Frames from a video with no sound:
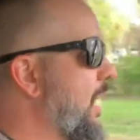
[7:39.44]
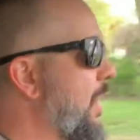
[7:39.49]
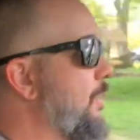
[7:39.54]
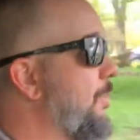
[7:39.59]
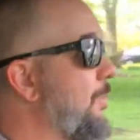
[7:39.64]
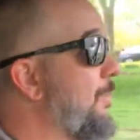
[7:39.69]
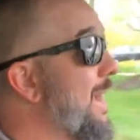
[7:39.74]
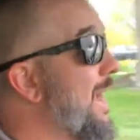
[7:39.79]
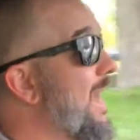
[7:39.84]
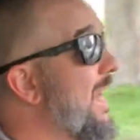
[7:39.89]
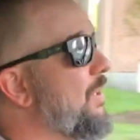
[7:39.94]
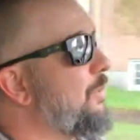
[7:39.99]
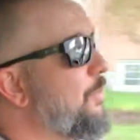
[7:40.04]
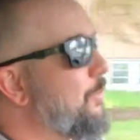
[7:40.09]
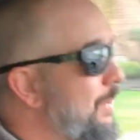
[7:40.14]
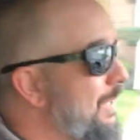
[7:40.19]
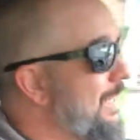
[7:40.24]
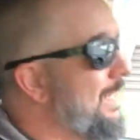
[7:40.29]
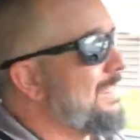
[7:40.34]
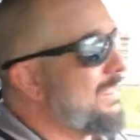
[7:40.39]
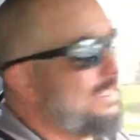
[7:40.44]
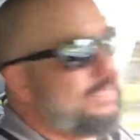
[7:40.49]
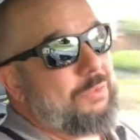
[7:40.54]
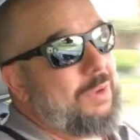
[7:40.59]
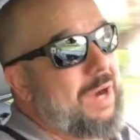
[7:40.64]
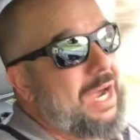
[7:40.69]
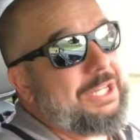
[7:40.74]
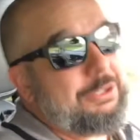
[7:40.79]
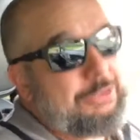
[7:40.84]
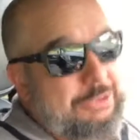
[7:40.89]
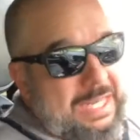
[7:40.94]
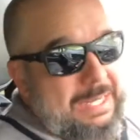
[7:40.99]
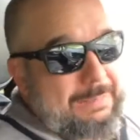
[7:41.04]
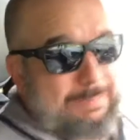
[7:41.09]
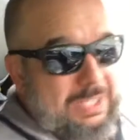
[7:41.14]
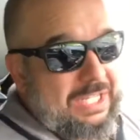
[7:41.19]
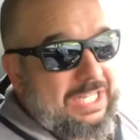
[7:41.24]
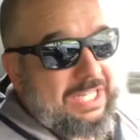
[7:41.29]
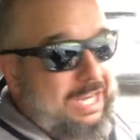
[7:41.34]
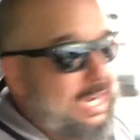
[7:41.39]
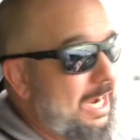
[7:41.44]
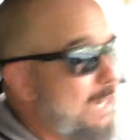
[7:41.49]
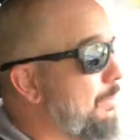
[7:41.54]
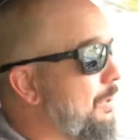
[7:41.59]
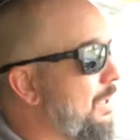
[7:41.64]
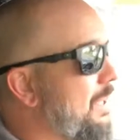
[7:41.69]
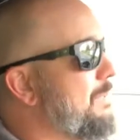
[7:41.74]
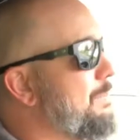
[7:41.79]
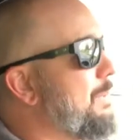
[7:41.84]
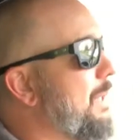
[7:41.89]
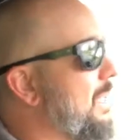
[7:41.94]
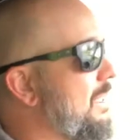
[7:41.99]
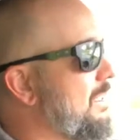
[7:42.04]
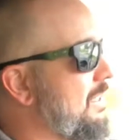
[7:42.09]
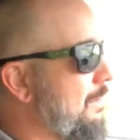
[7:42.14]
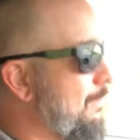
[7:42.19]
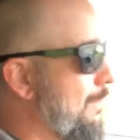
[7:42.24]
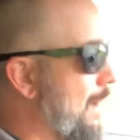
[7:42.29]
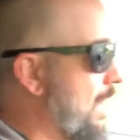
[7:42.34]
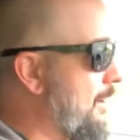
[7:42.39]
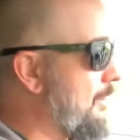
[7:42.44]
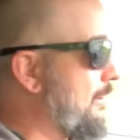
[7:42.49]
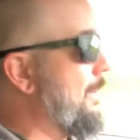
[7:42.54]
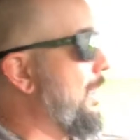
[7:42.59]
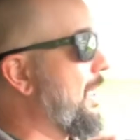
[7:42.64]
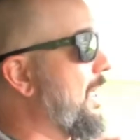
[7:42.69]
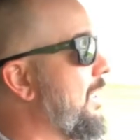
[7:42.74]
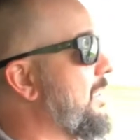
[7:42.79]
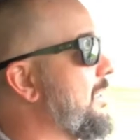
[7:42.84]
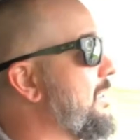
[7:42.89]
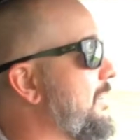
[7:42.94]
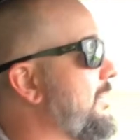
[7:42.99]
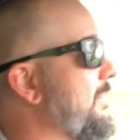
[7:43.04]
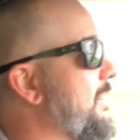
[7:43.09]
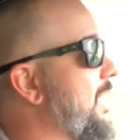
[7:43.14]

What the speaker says: The main reason why you get a plug-in hybrid is because of the battery, because of